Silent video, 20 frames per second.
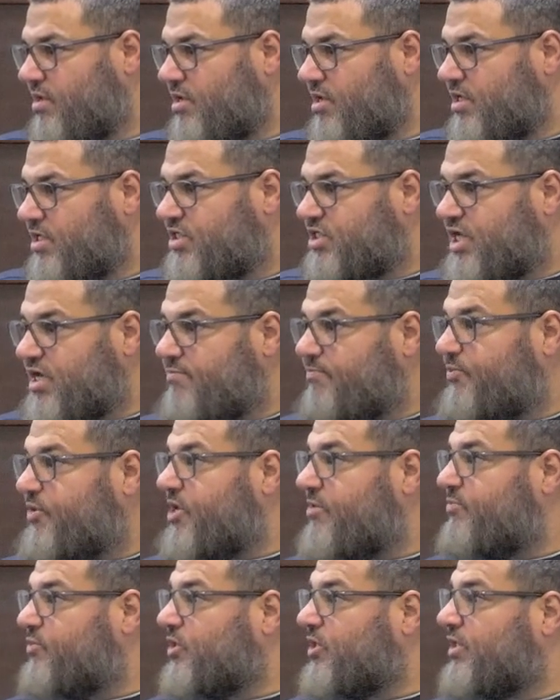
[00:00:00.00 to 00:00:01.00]
Some
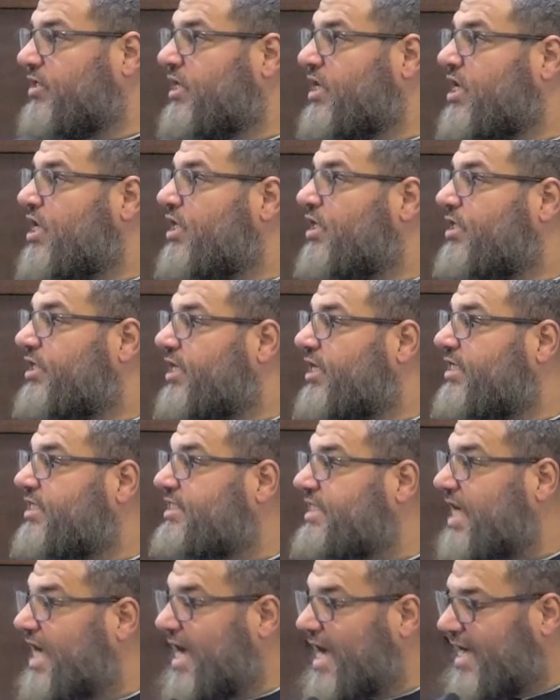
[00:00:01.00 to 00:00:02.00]
people
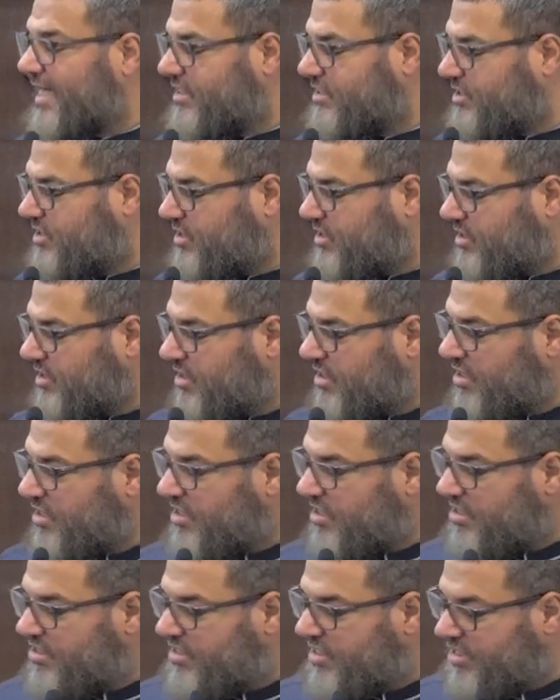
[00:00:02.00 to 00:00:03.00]
looked at
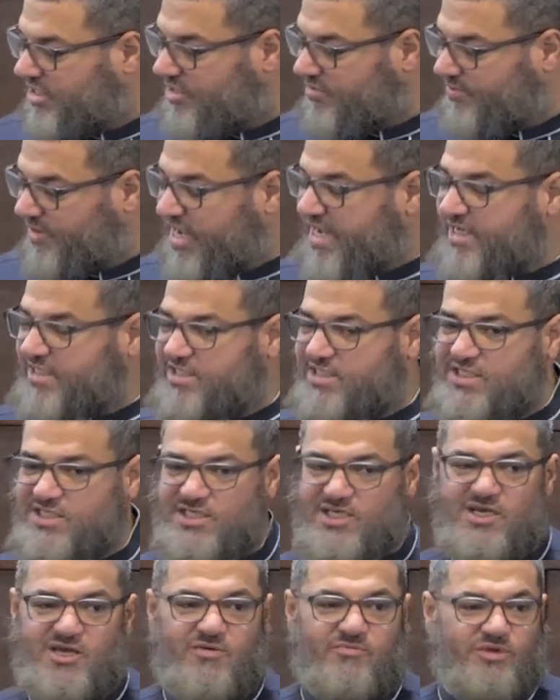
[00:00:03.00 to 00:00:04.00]
the debate
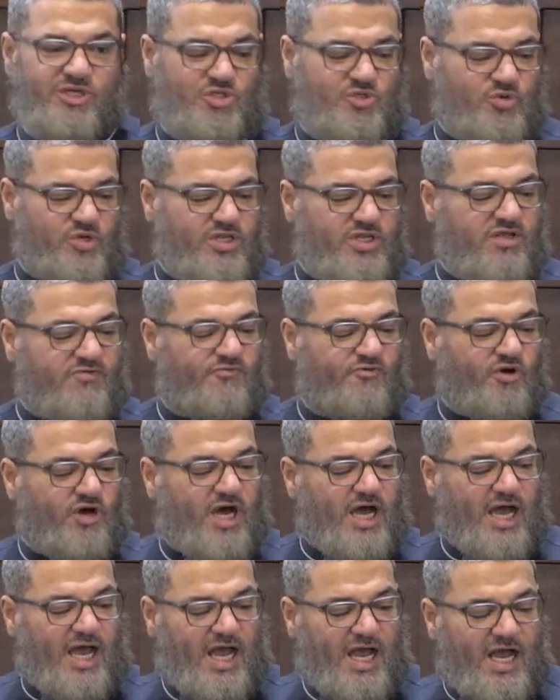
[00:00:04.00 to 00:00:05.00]
between the
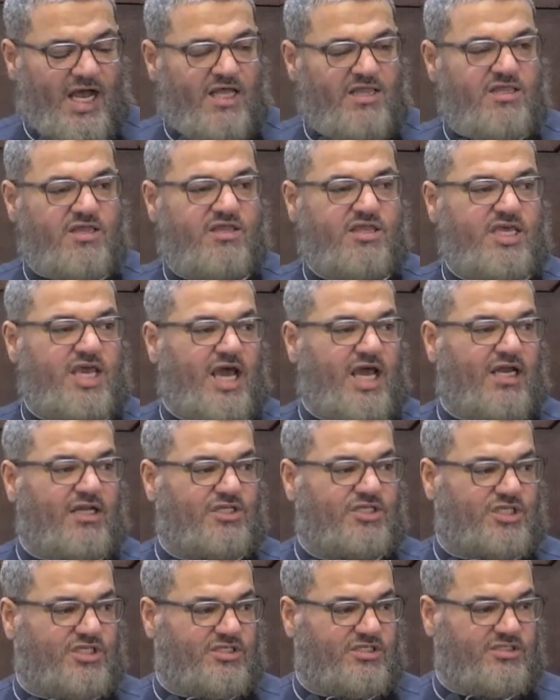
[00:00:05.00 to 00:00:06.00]
fuqaha and the
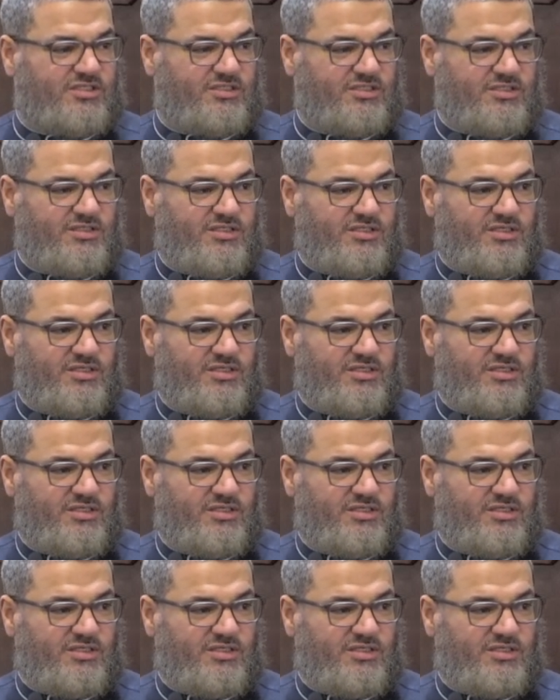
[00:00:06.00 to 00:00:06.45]
theologians.